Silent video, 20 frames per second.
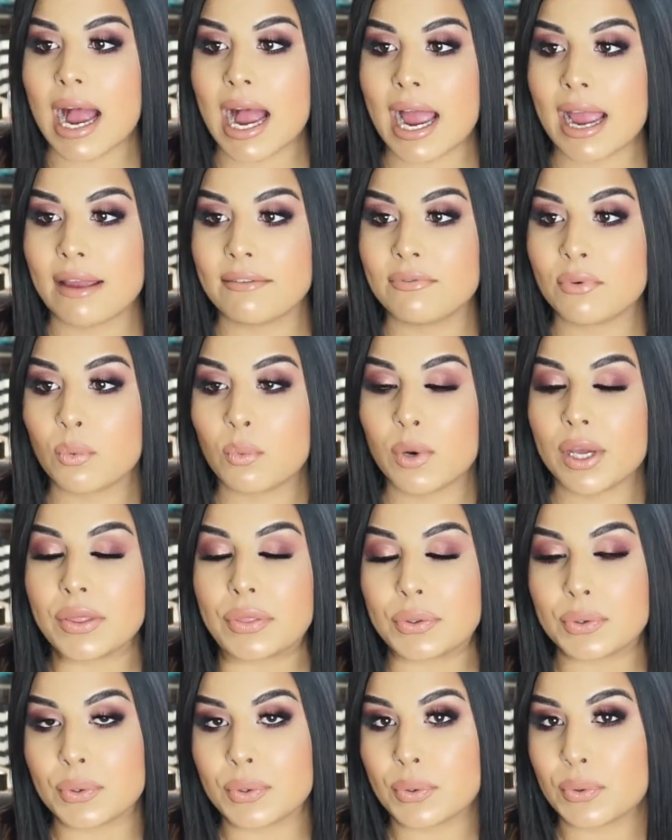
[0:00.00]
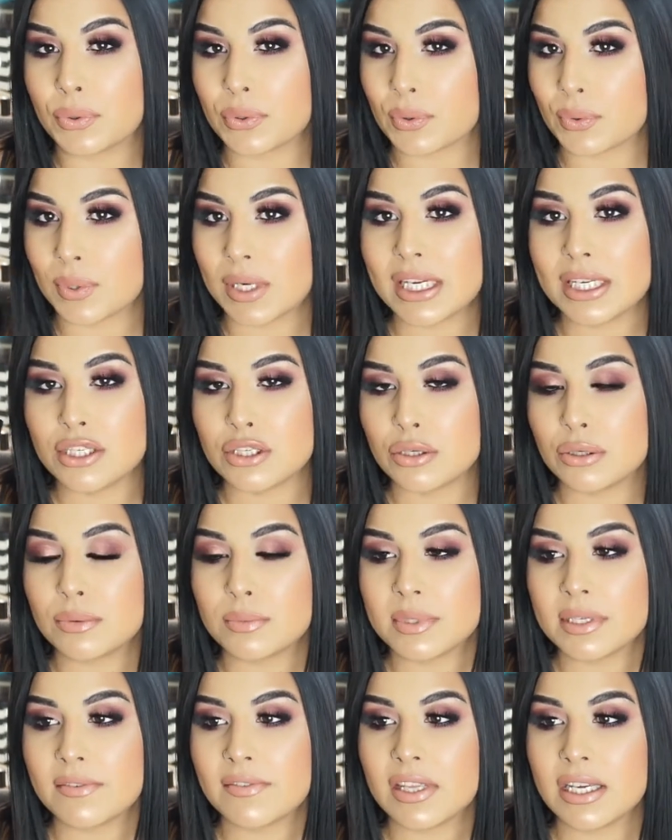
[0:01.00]
I've went through 3
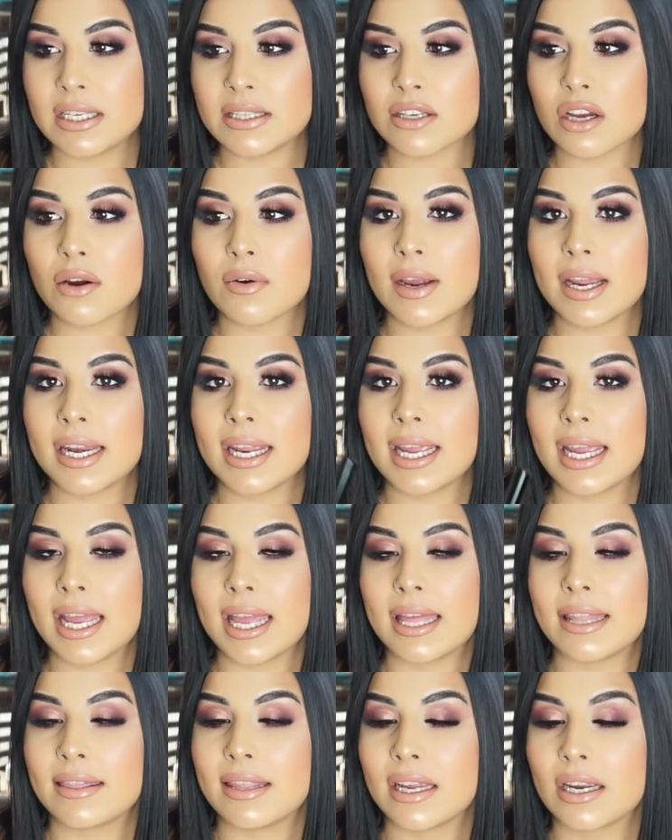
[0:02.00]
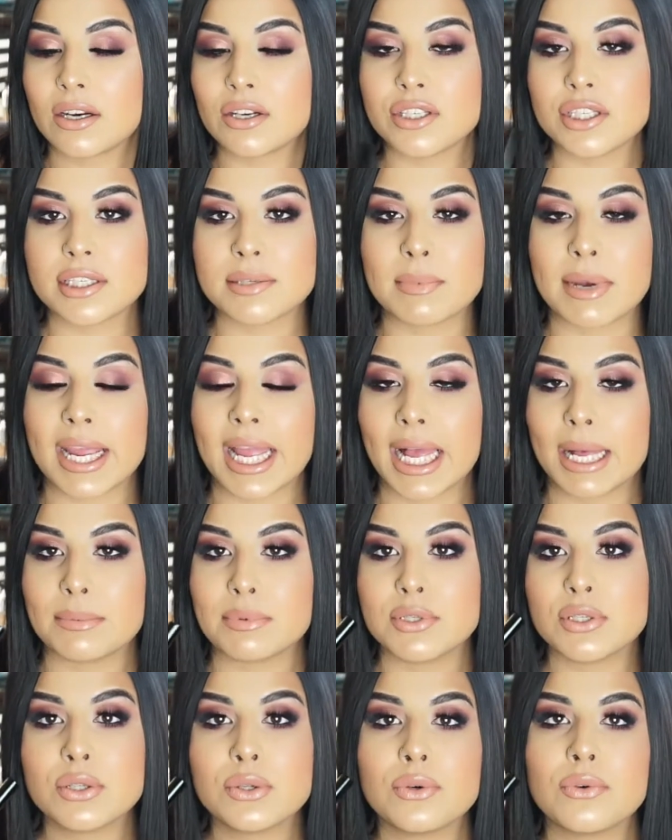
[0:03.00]
tubes of these already, and they are just my
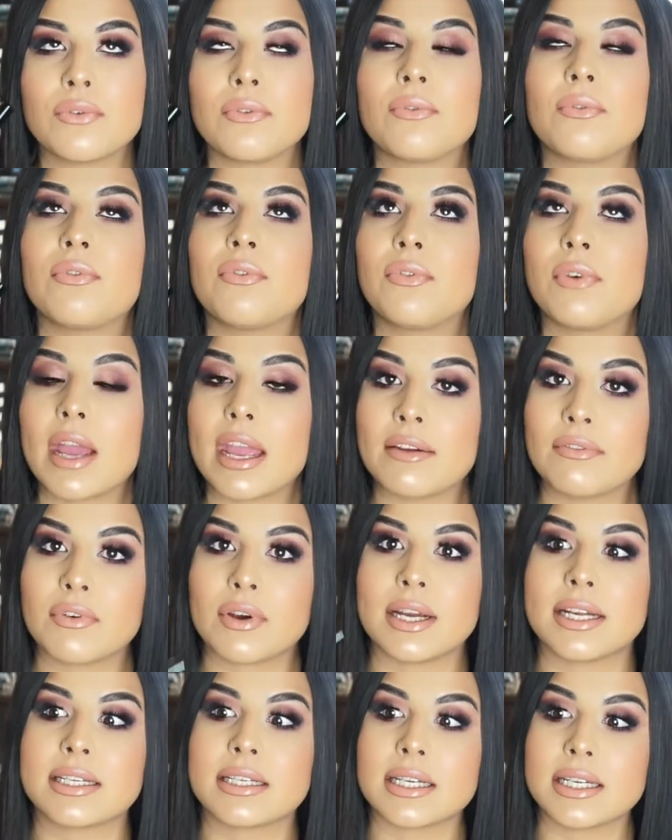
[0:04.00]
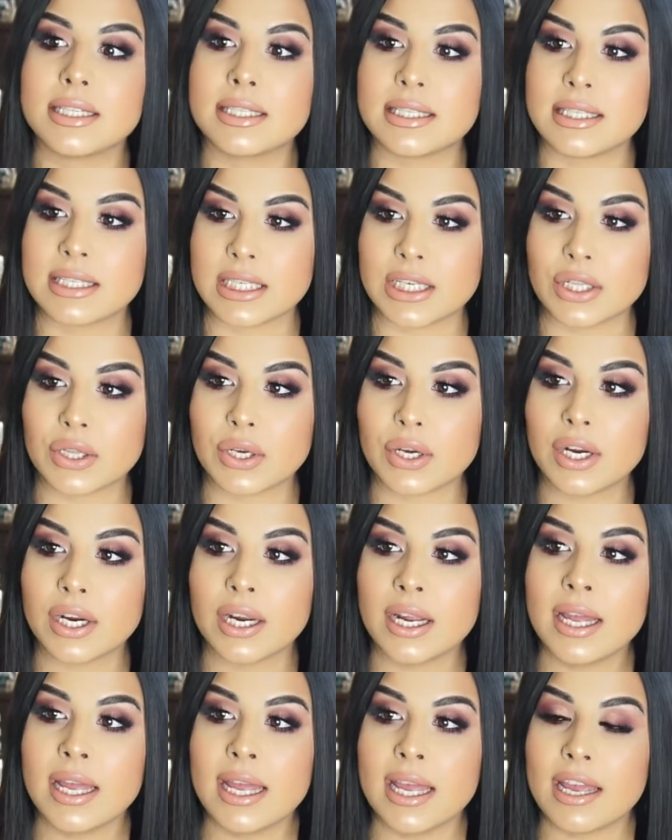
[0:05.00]
absolute favorite concealer.